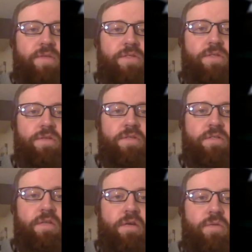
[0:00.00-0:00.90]
this
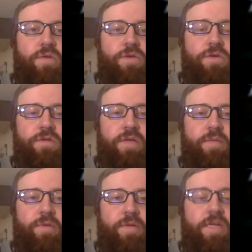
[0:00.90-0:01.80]
this uh, winter to do
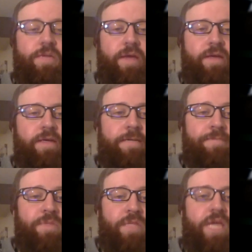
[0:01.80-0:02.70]
that. But anyway,
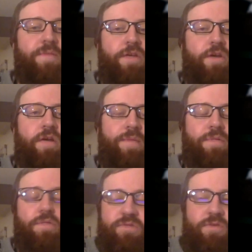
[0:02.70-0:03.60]
game of the year
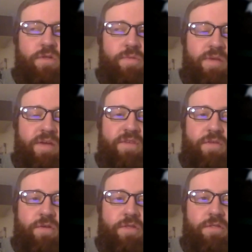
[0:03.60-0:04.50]
episodes have always been my
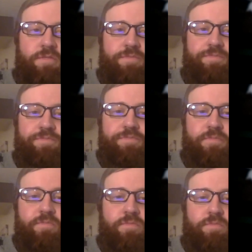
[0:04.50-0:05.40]
favorites. That
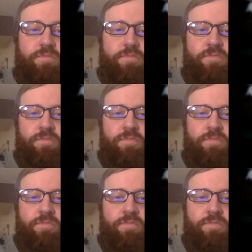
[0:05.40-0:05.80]
does make Tim, sense.